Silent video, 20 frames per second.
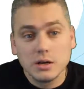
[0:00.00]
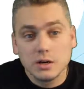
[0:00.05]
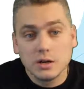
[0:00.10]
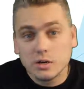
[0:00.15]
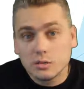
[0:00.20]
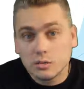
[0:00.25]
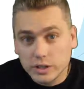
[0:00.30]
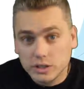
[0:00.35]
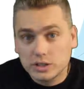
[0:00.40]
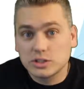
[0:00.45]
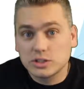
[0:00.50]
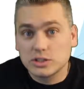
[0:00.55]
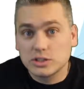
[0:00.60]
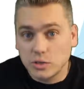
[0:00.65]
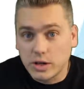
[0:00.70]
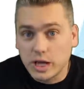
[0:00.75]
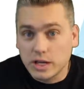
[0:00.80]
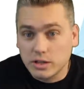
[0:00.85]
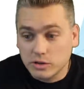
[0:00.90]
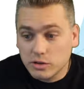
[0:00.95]
which is
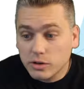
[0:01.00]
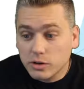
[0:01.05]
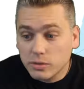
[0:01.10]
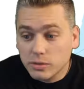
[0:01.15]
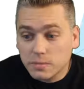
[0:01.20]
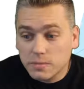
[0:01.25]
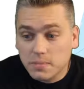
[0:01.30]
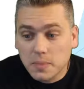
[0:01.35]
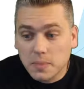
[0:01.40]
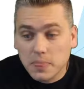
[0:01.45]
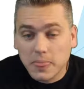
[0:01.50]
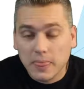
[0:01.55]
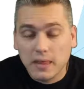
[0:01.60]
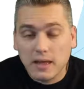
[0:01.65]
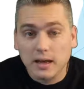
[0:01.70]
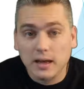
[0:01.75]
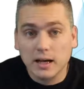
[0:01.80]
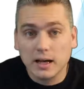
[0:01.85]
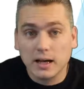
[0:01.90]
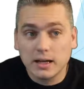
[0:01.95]
okay too.
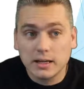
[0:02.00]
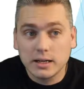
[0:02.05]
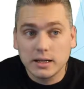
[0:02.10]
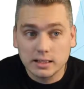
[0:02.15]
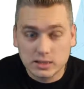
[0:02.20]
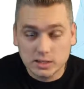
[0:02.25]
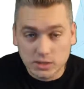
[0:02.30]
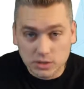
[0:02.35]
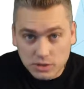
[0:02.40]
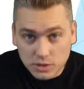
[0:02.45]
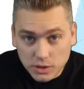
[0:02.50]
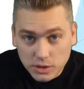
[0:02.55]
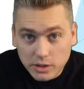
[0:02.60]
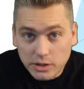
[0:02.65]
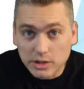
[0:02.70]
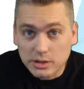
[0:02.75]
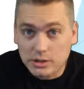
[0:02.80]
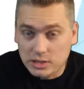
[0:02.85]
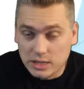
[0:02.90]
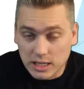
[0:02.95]
And it's also
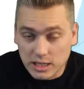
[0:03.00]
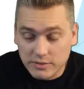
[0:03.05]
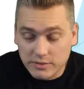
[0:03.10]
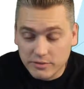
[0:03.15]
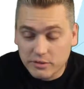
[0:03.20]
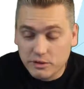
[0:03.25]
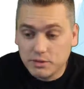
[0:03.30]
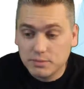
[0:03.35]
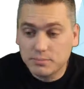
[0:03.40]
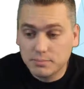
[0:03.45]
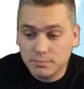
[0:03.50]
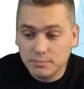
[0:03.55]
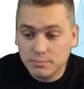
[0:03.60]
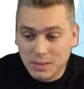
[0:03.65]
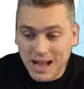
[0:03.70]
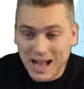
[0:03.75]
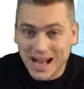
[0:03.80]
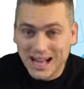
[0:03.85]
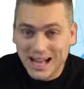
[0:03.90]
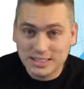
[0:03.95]
good. There's a lot of very
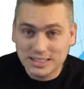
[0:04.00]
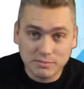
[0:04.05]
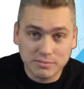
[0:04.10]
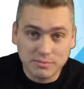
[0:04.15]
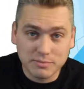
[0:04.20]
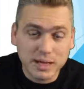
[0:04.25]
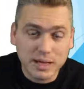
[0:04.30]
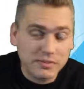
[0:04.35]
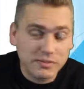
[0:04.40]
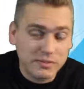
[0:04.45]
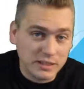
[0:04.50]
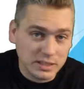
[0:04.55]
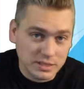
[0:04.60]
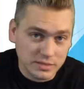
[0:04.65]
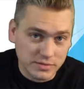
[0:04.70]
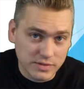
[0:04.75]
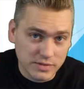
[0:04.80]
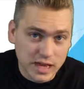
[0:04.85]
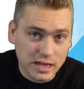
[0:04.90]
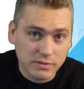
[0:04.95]
positive benefits
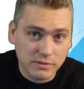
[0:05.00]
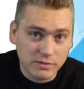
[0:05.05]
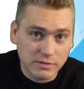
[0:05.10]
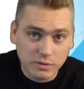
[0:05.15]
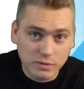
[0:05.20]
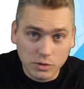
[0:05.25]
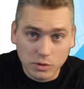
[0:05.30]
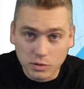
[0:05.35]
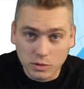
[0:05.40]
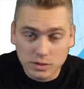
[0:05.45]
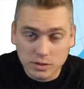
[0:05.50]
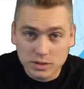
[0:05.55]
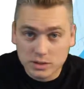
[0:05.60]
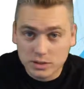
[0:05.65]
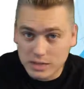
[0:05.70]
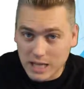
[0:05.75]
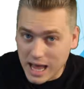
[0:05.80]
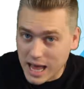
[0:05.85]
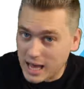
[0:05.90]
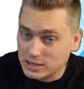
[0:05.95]
of that. Of course,
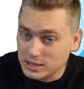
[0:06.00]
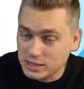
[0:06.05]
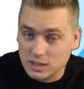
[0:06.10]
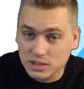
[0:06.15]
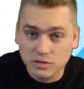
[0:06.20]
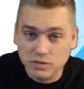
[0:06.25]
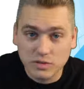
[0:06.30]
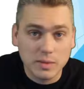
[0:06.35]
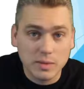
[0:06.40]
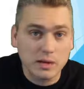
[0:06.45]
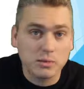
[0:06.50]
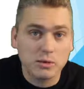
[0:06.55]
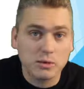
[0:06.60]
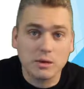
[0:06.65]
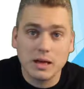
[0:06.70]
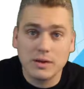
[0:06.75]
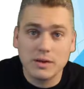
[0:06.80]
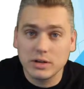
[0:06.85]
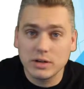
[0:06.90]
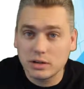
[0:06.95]
access from anywhere you
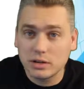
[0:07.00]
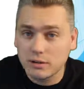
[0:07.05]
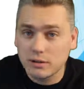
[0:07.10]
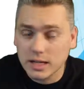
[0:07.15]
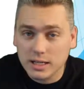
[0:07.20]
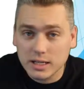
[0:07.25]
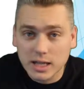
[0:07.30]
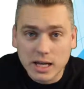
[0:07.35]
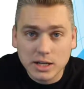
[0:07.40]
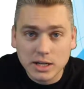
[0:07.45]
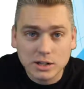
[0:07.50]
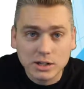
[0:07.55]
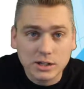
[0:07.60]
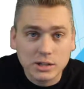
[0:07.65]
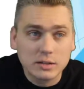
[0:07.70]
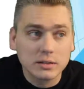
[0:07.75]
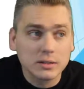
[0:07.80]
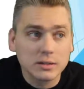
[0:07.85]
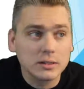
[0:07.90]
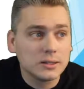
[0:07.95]
have an internet
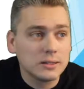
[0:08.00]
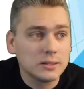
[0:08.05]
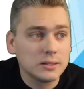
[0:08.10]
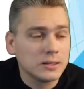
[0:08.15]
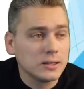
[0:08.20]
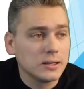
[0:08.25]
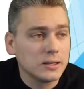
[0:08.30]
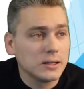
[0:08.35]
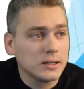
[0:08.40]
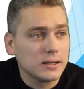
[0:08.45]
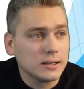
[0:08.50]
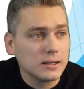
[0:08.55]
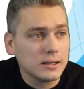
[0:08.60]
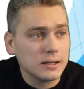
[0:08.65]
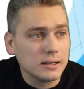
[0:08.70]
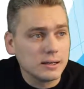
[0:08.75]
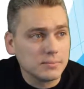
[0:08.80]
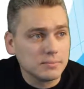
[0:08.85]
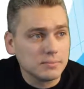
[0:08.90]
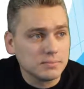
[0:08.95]
connection.
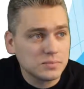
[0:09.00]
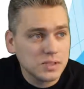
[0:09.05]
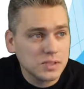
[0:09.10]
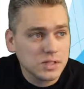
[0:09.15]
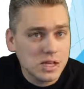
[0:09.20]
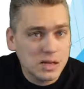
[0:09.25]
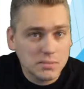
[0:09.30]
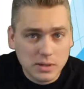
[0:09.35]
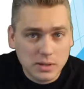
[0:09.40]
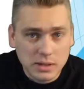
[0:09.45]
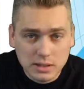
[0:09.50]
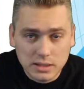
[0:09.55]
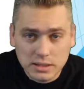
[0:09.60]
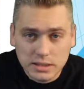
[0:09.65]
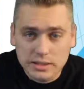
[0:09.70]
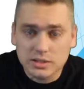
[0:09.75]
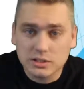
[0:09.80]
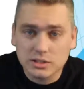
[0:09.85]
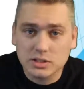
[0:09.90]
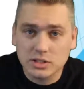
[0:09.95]
Typically,
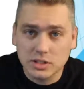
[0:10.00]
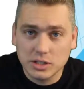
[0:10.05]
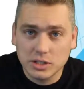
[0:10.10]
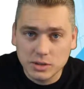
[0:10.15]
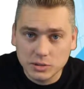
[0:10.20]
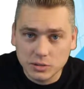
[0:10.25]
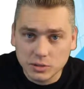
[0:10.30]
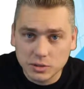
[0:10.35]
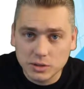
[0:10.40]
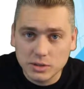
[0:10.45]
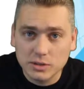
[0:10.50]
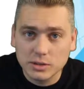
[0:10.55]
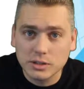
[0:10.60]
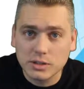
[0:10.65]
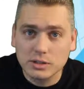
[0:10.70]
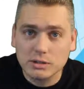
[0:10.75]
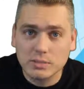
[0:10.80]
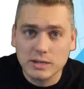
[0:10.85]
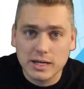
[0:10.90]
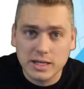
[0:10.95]
they're secured, by